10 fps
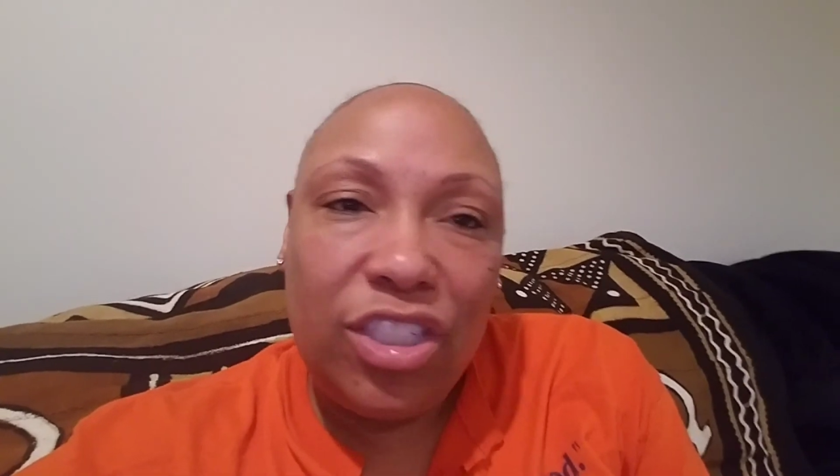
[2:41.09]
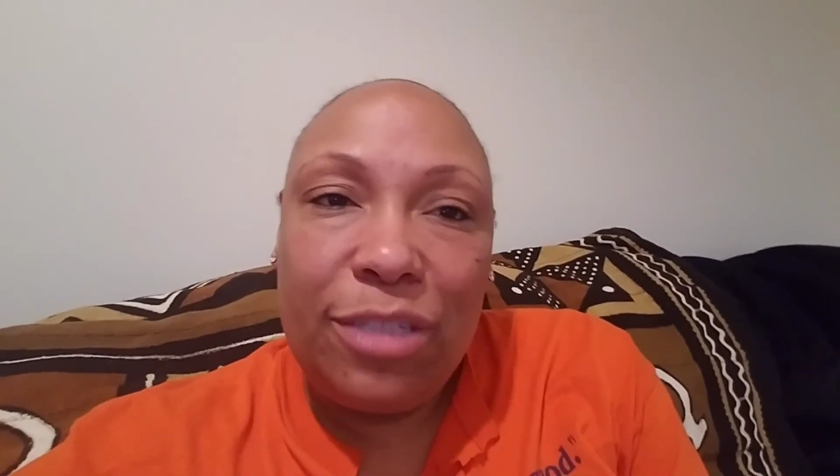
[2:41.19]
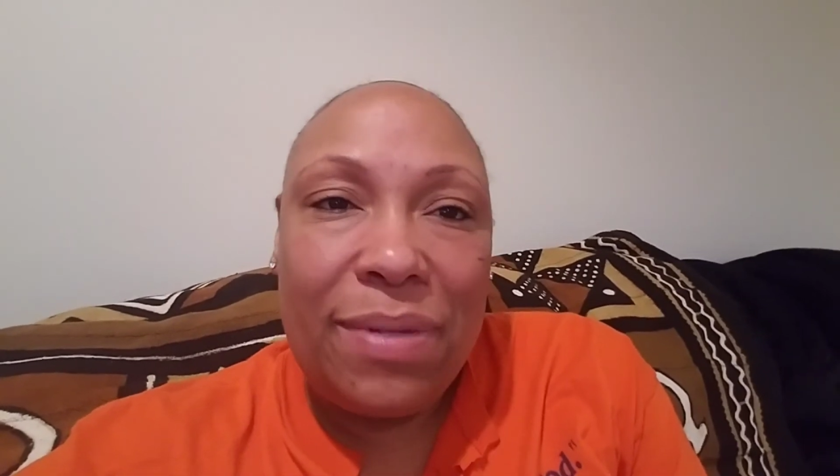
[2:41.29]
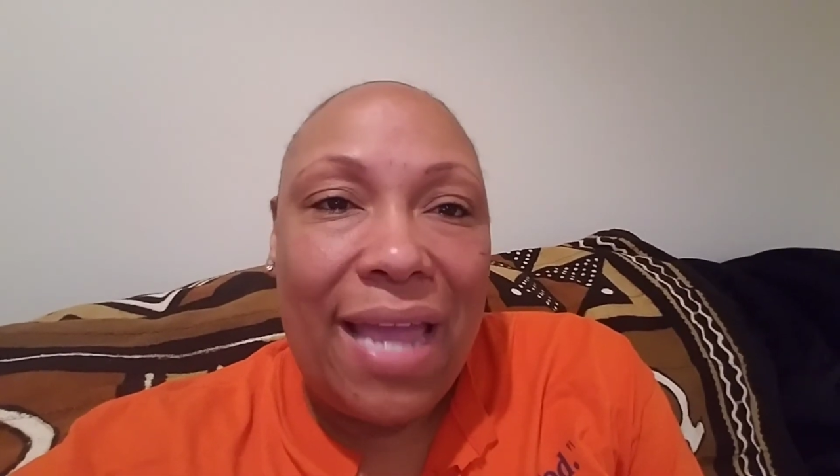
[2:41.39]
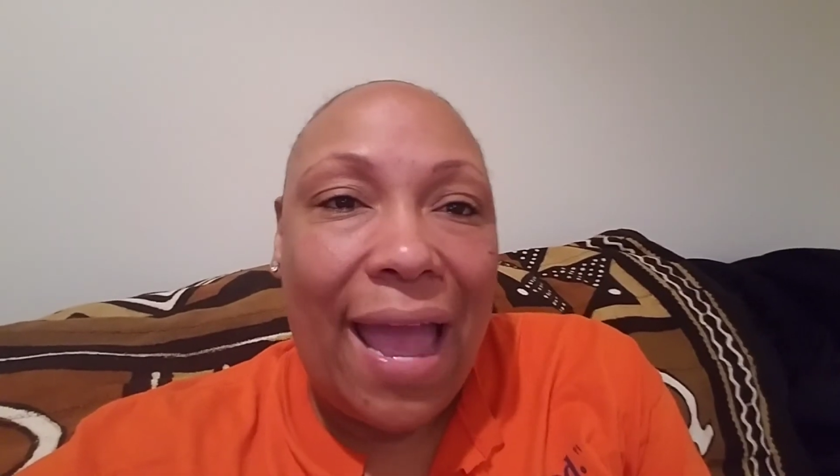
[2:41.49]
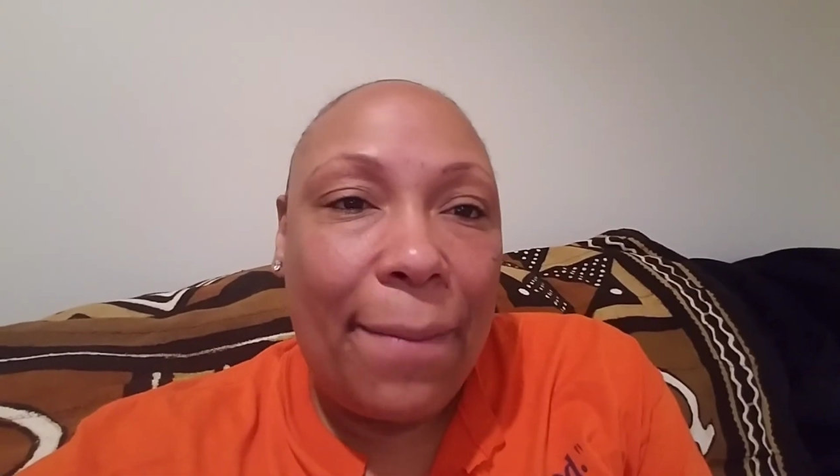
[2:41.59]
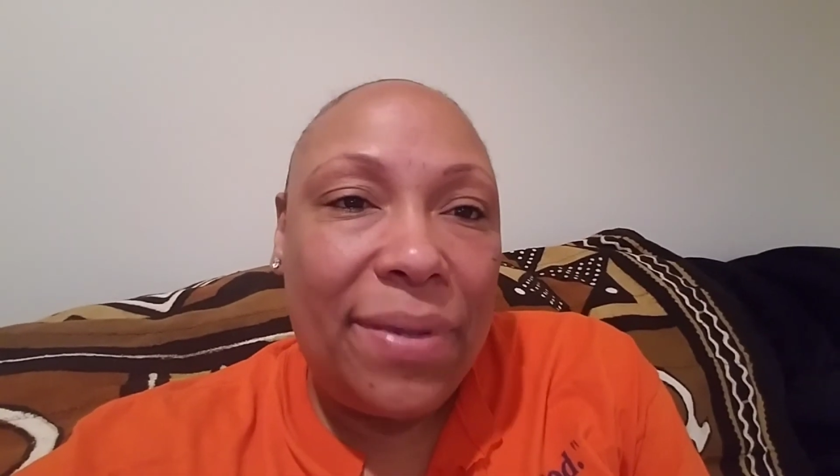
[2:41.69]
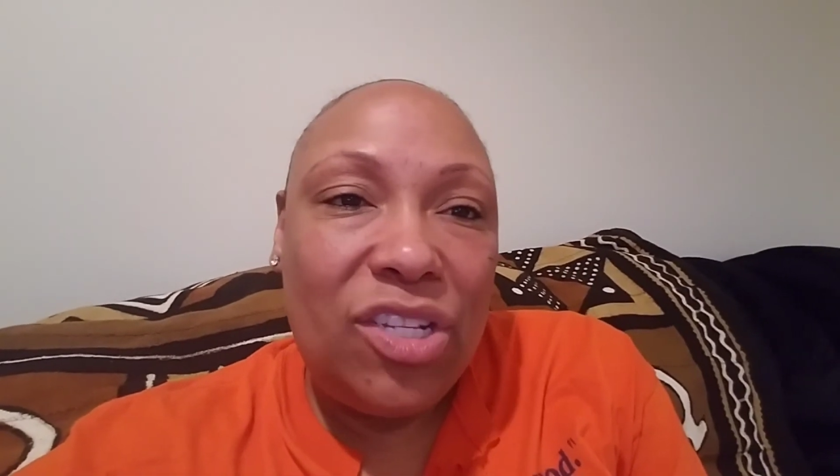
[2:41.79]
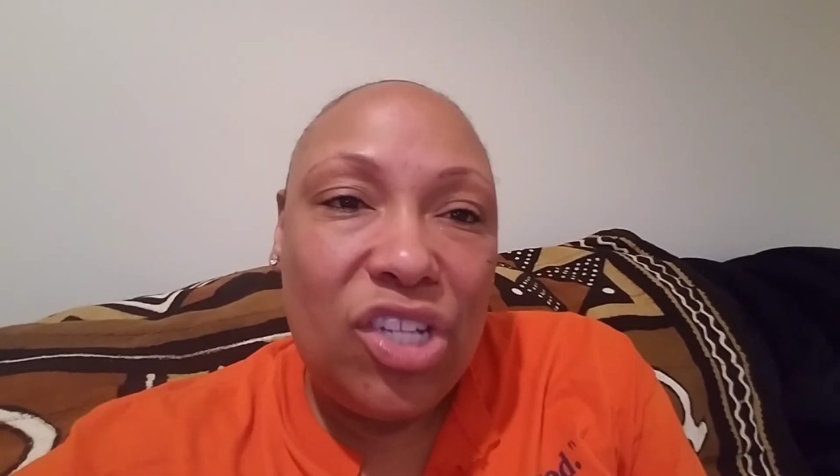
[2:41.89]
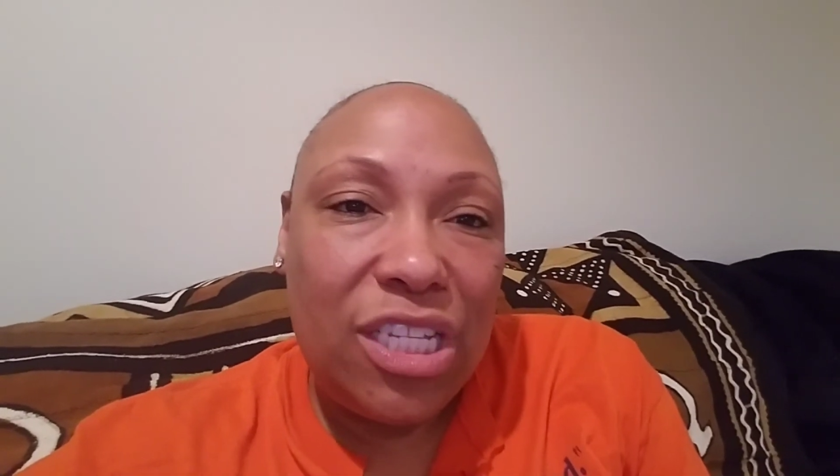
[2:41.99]
Just be
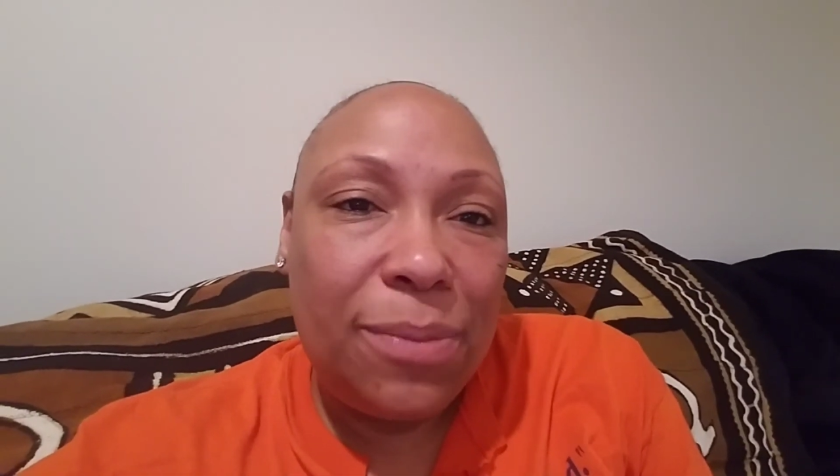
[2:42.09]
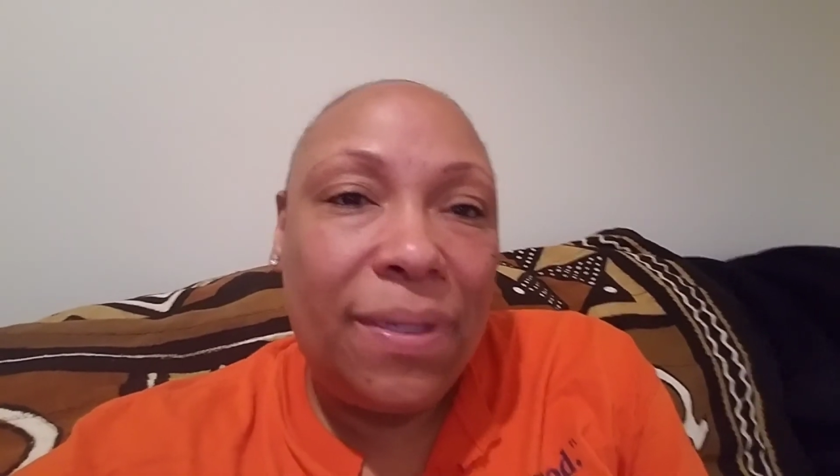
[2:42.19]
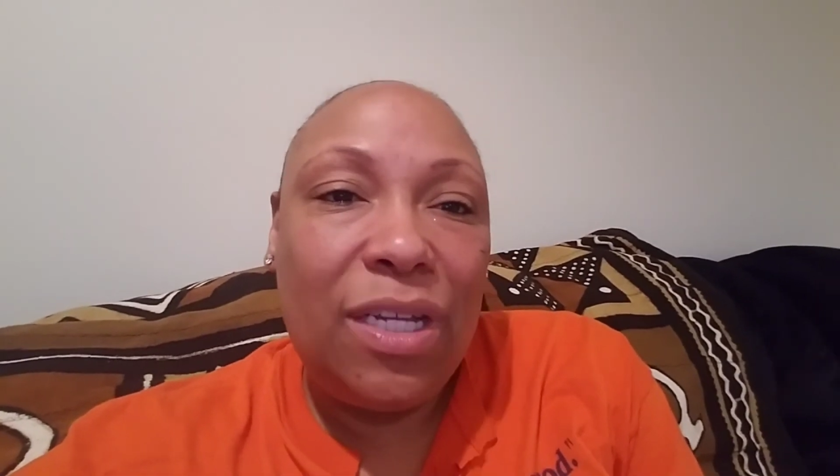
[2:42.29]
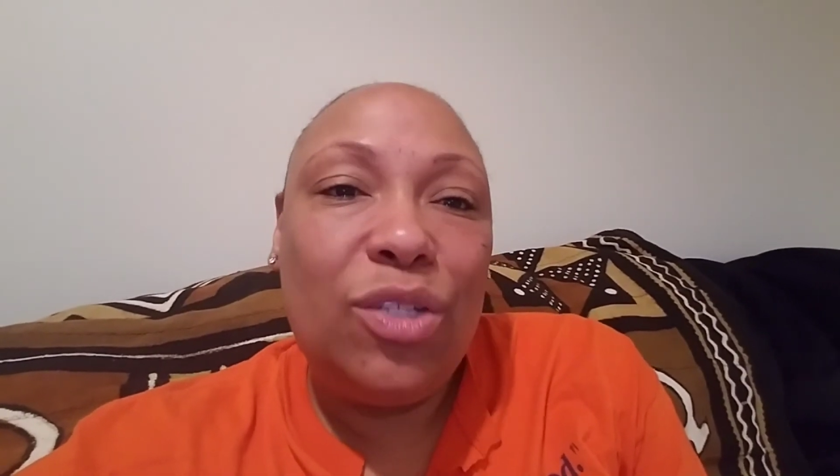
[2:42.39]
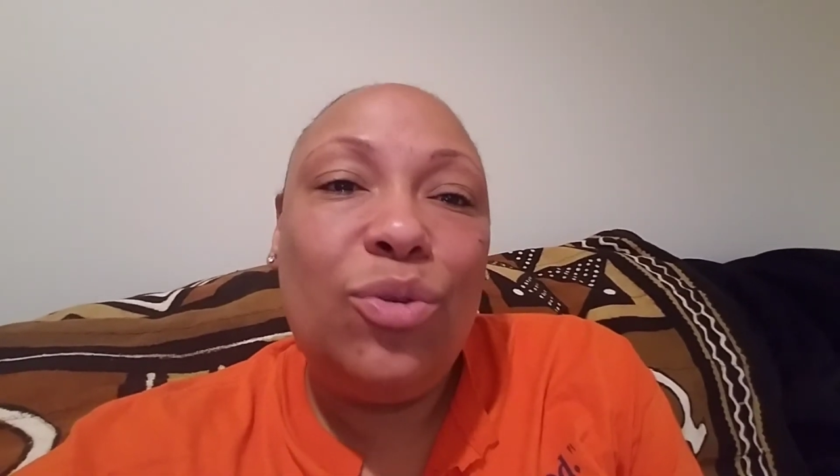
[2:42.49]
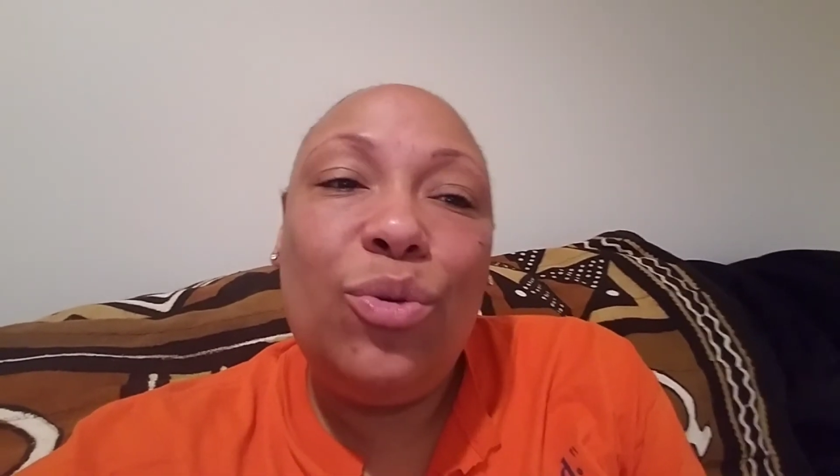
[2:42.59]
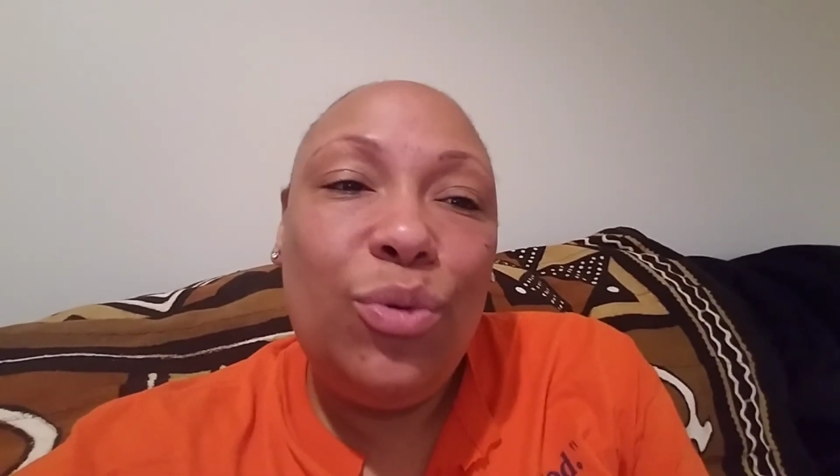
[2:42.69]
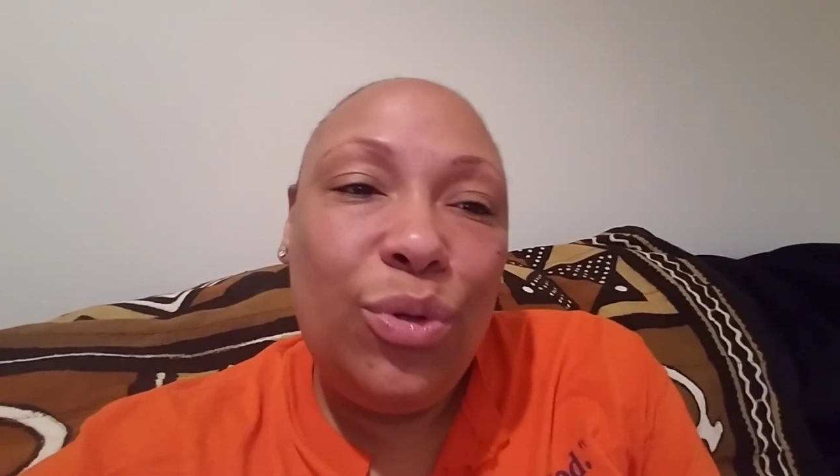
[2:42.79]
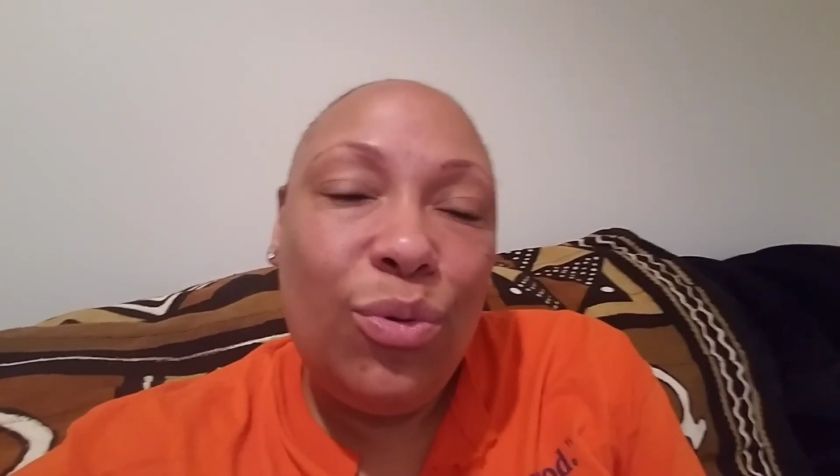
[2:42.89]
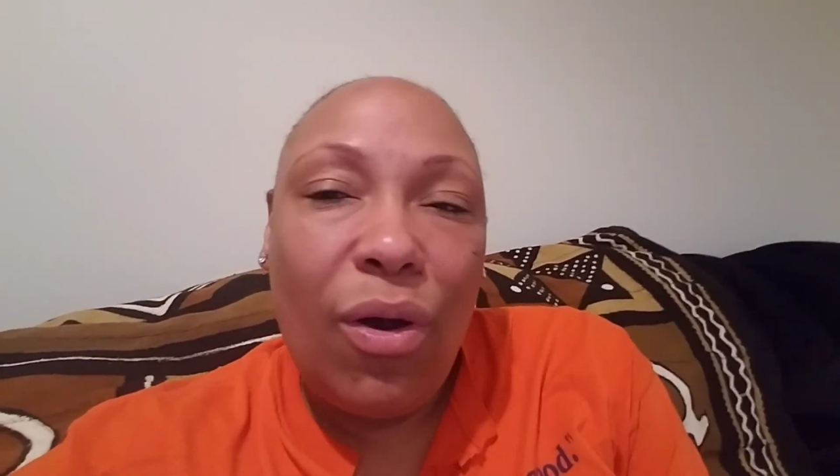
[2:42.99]
happy just because who
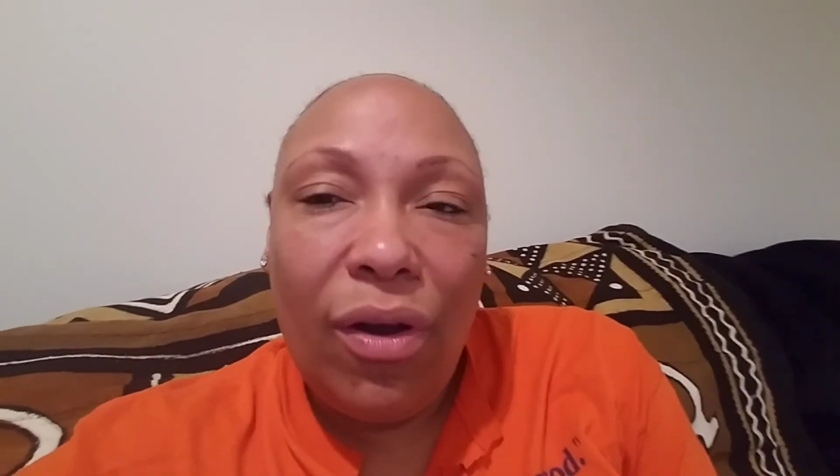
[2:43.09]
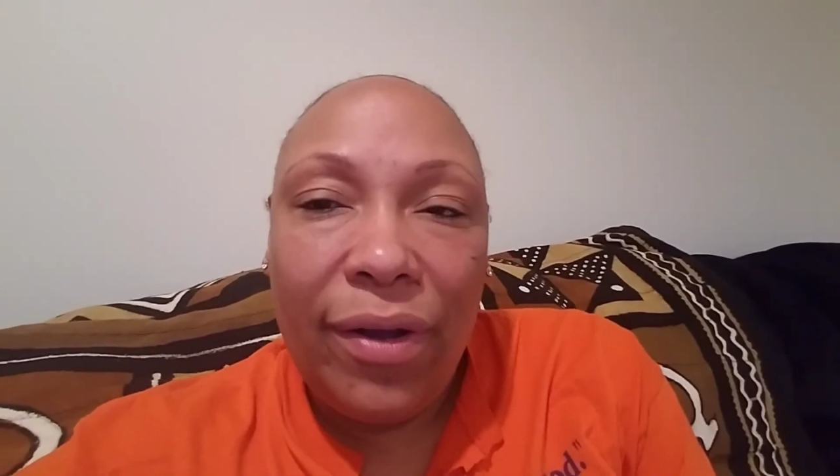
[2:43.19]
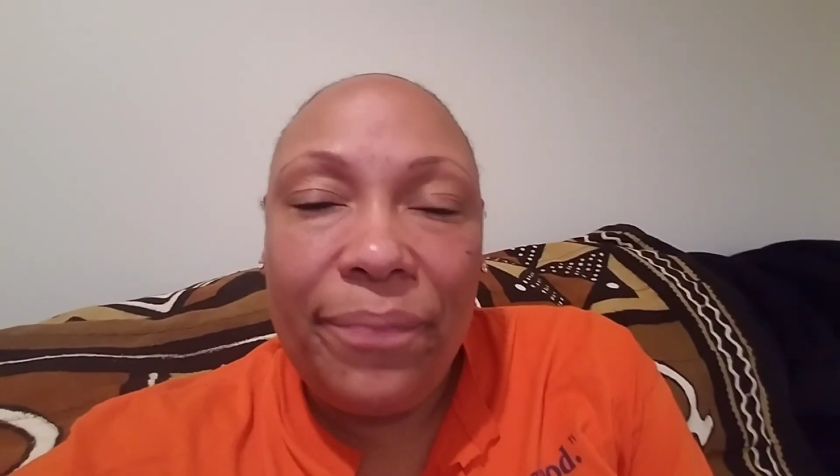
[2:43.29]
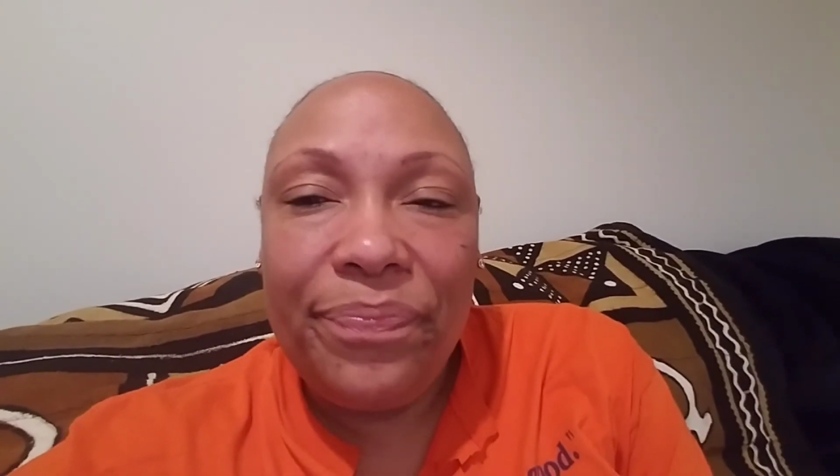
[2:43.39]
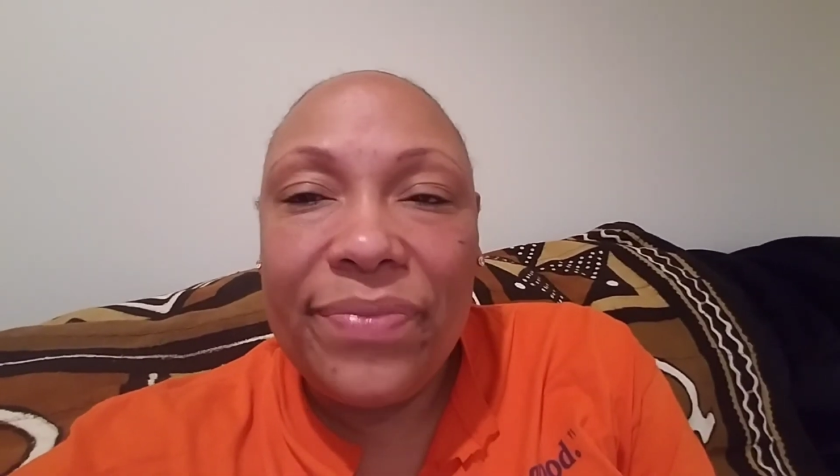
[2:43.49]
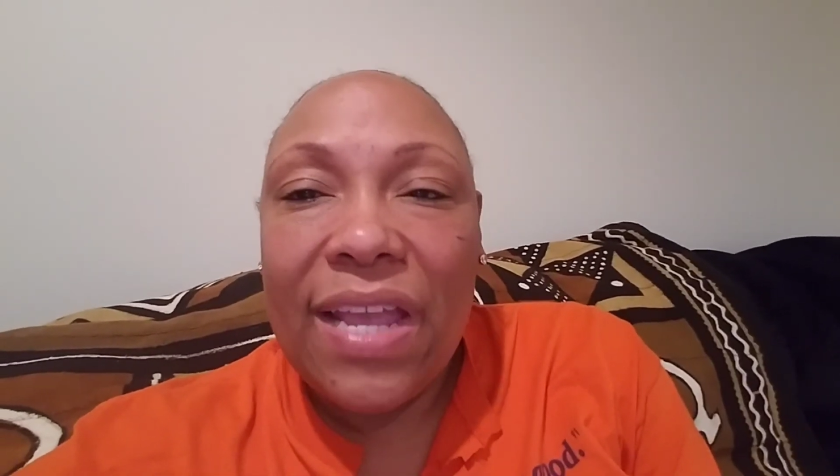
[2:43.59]
you are.